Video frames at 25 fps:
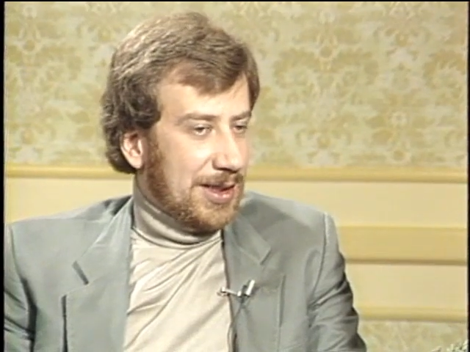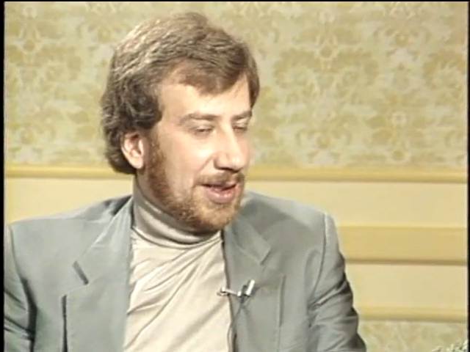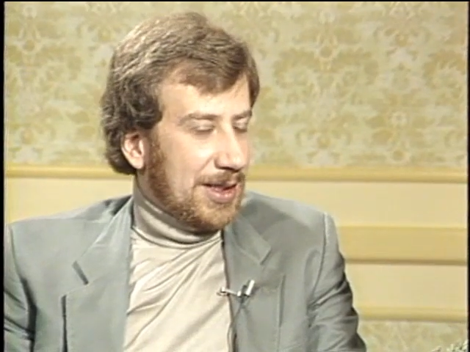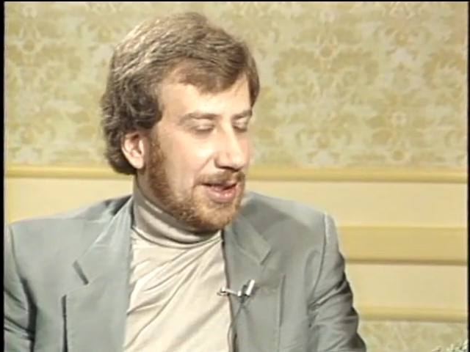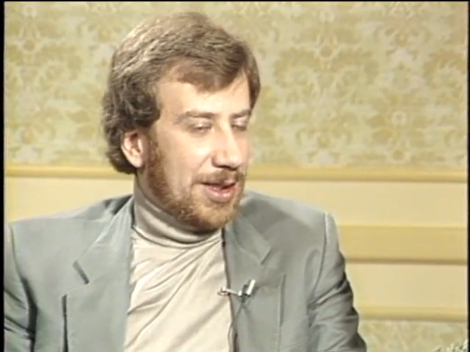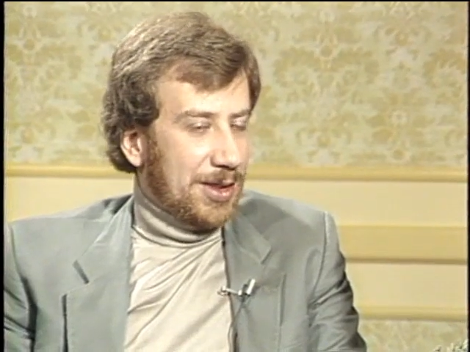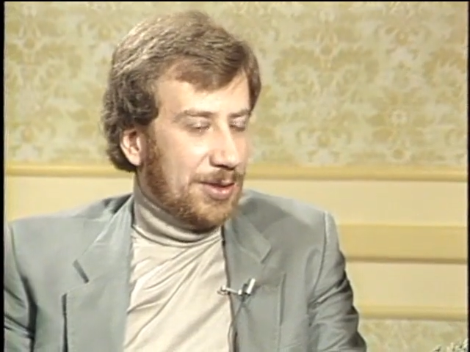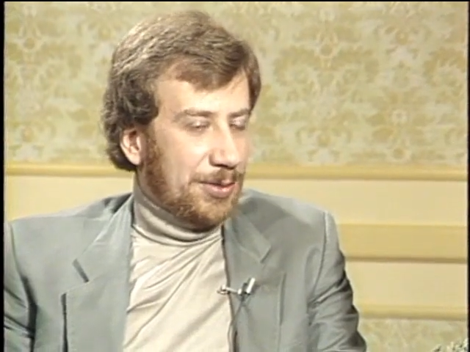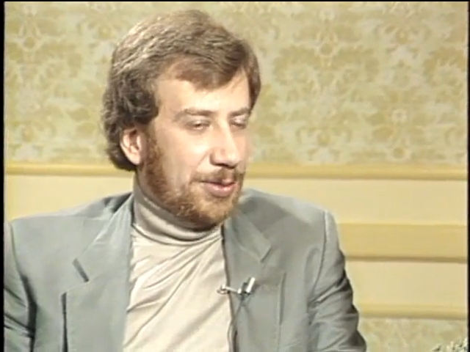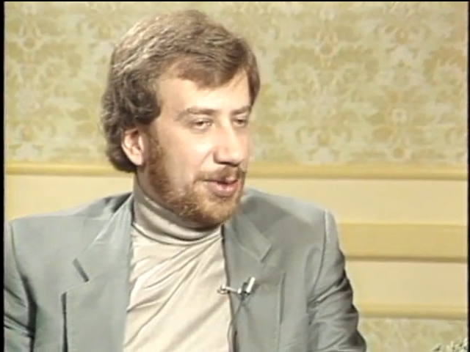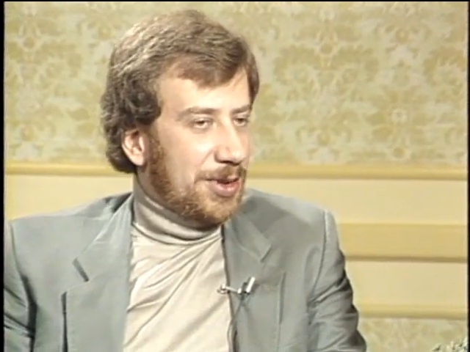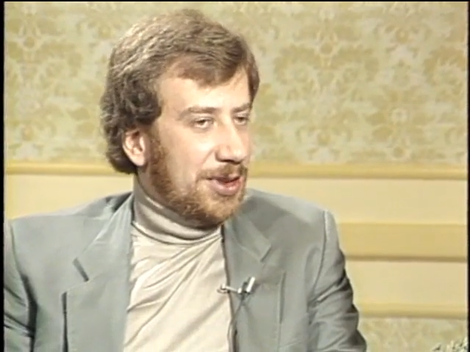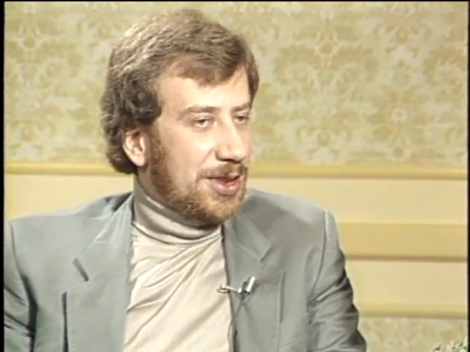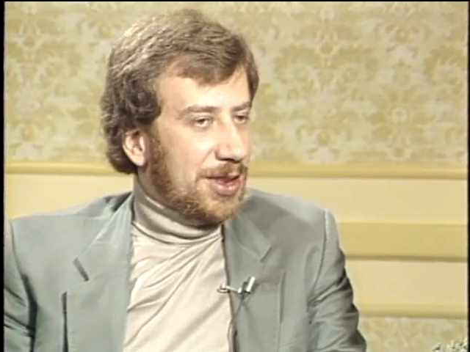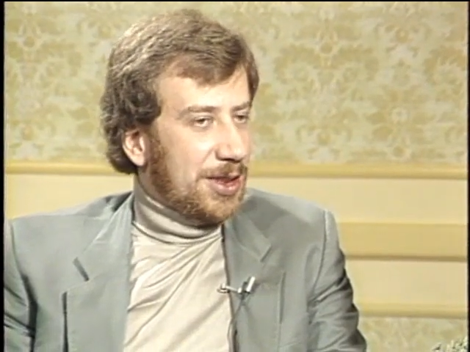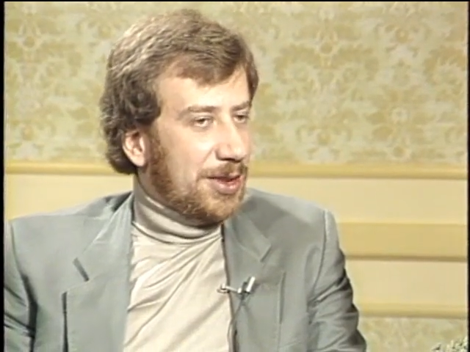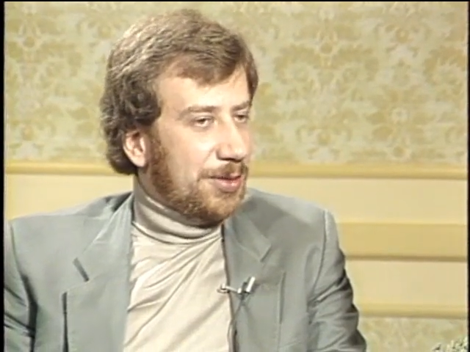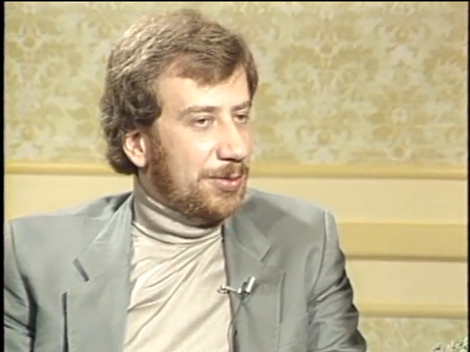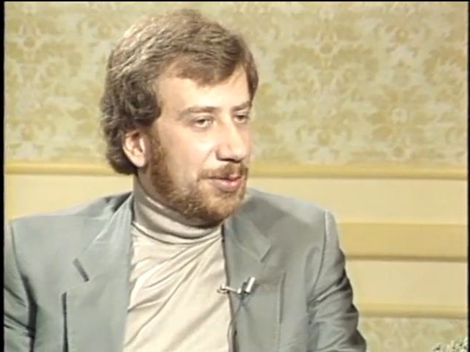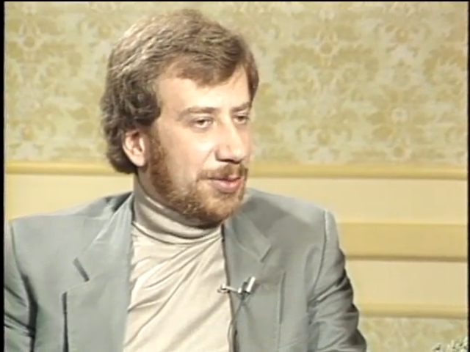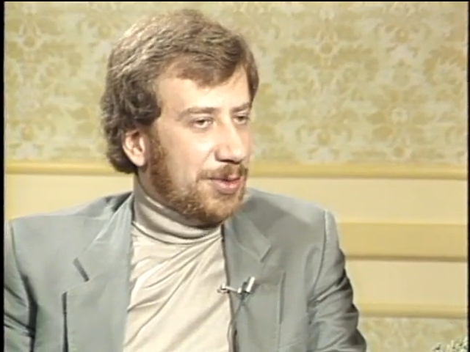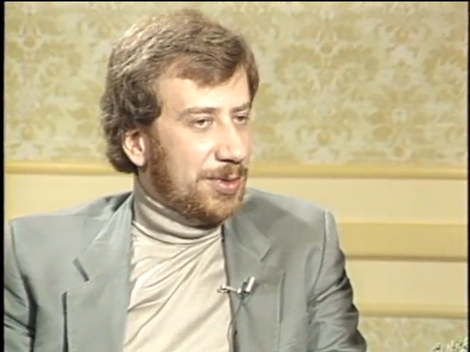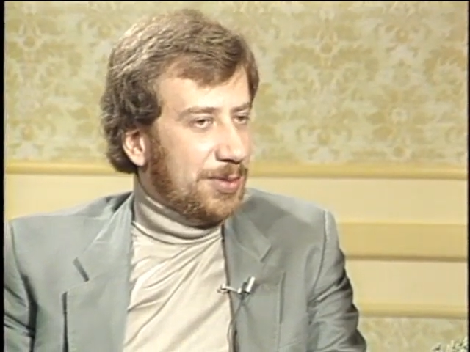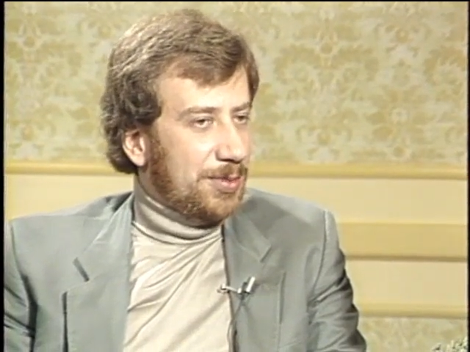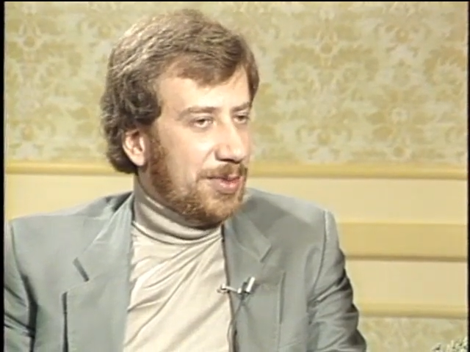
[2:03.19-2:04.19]
I wish I
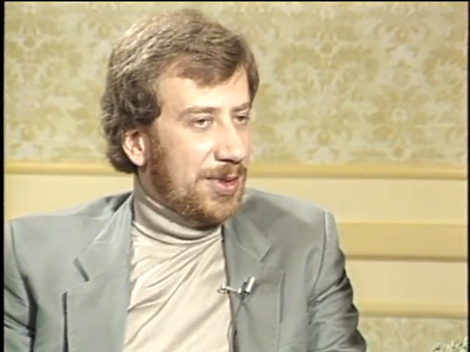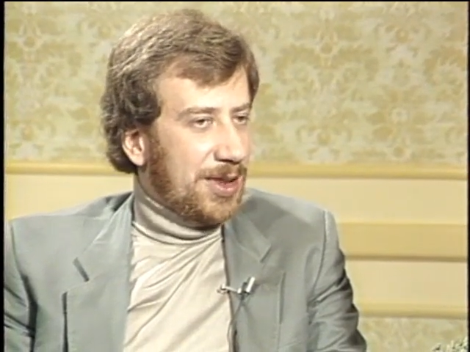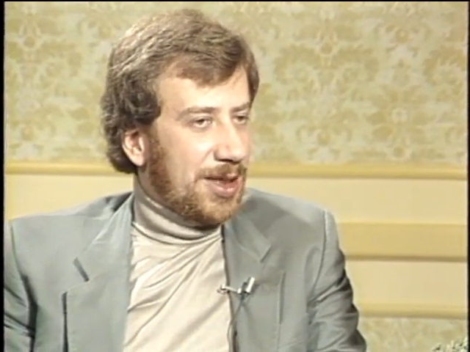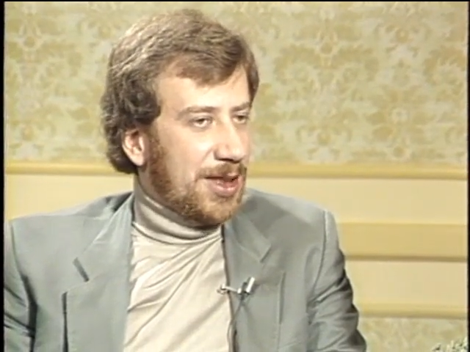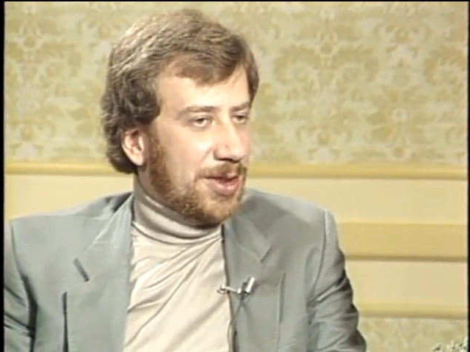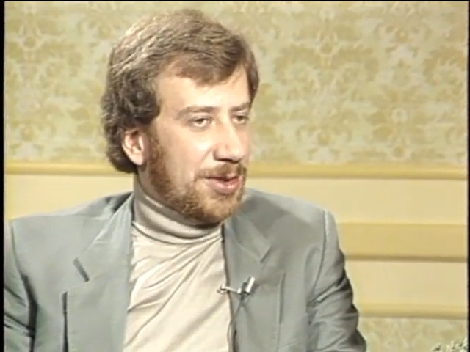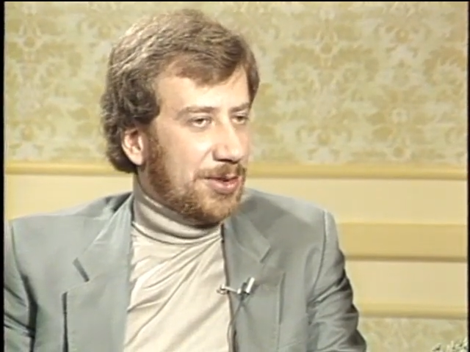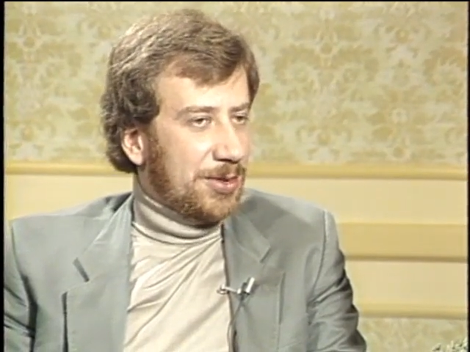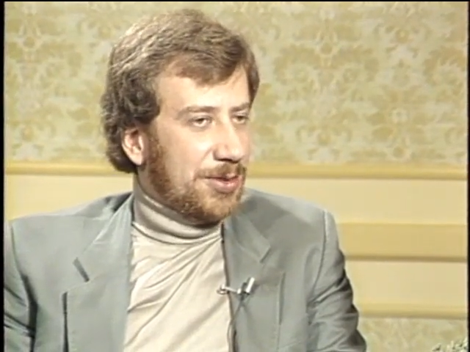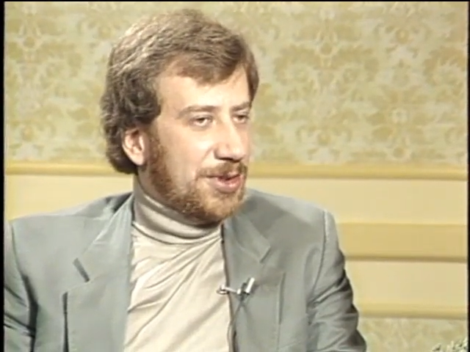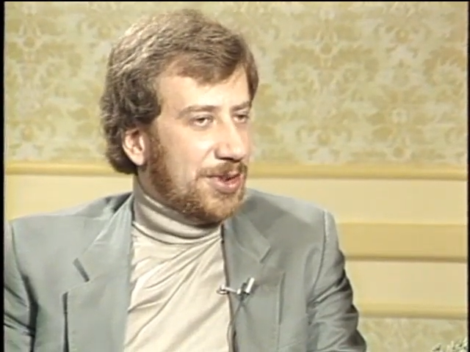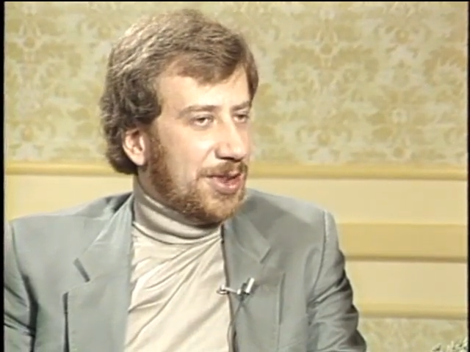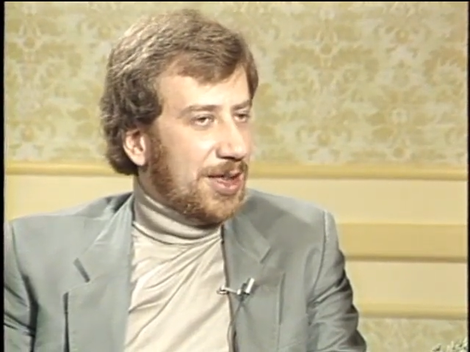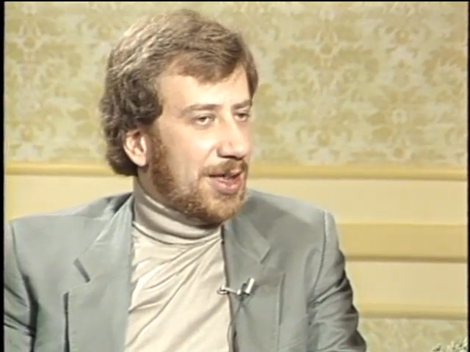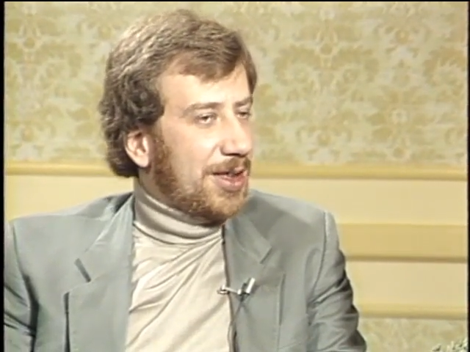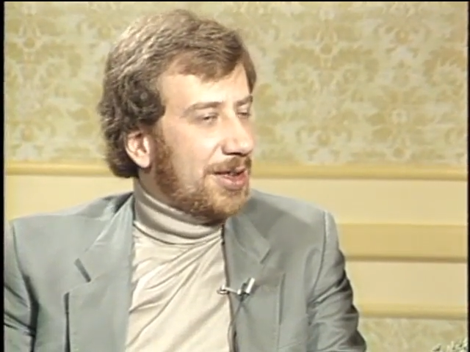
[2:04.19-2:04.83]
would be Arthur C.